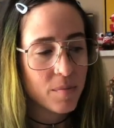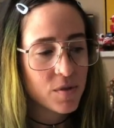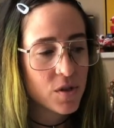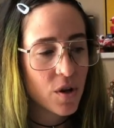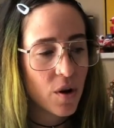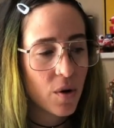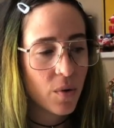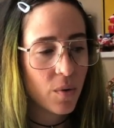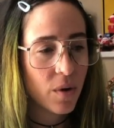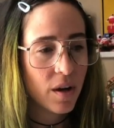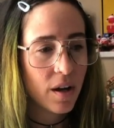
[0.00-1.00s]

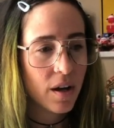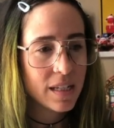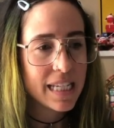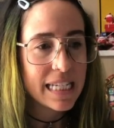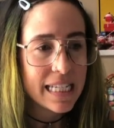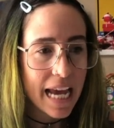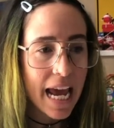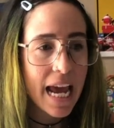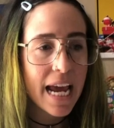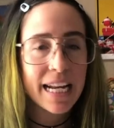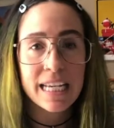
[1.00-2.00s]
So
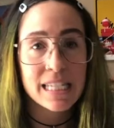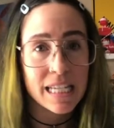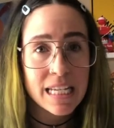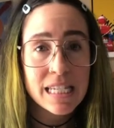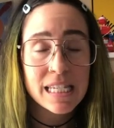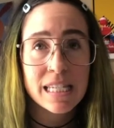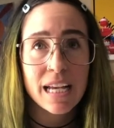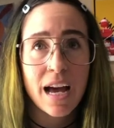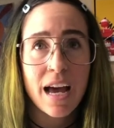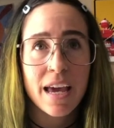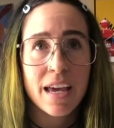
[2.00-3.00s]
today it exists.
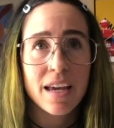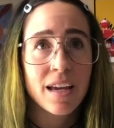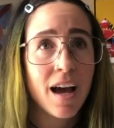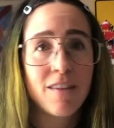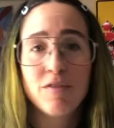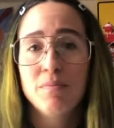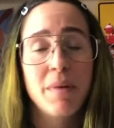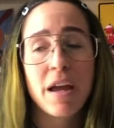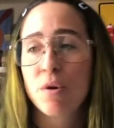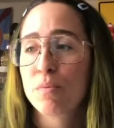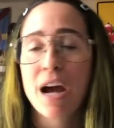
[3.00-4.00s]
I have
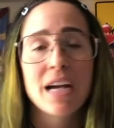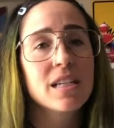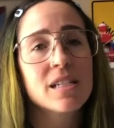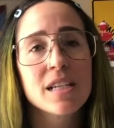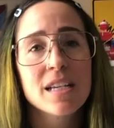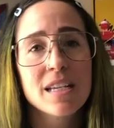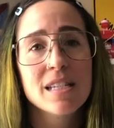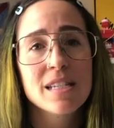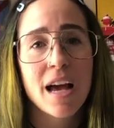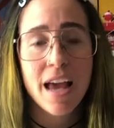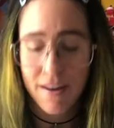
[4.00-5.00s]
my own practices.
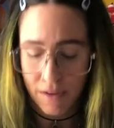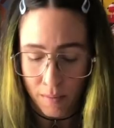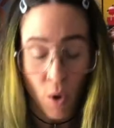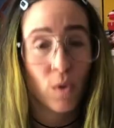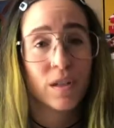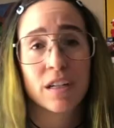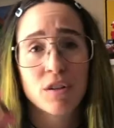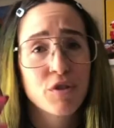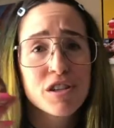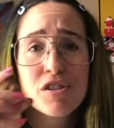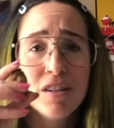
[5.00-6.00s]
I'm holding a
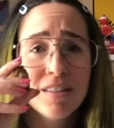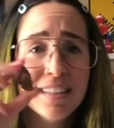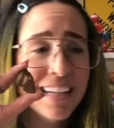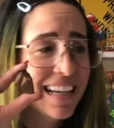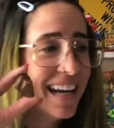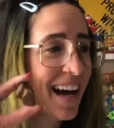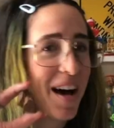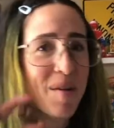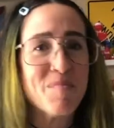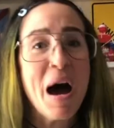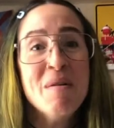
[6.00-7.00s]
crystal.
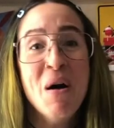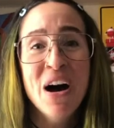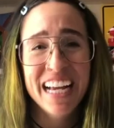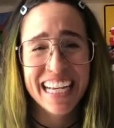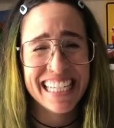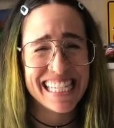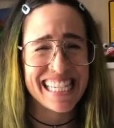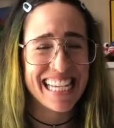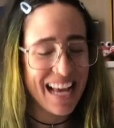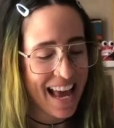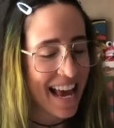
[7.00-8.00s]
It's
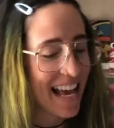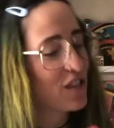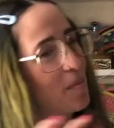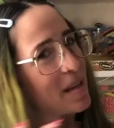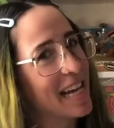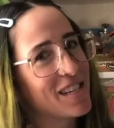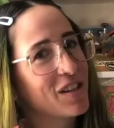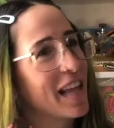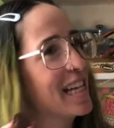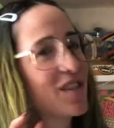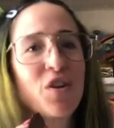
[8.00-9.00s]
from the desert
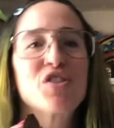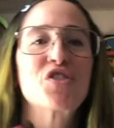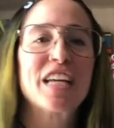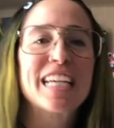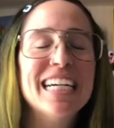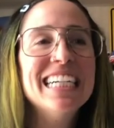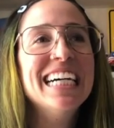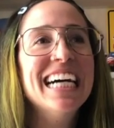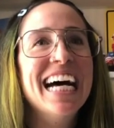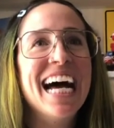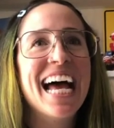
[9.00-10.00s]
lands of Australia,
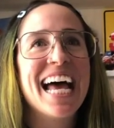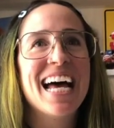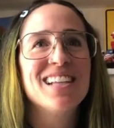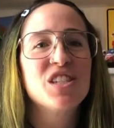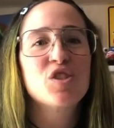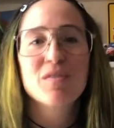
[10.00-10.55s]
and it's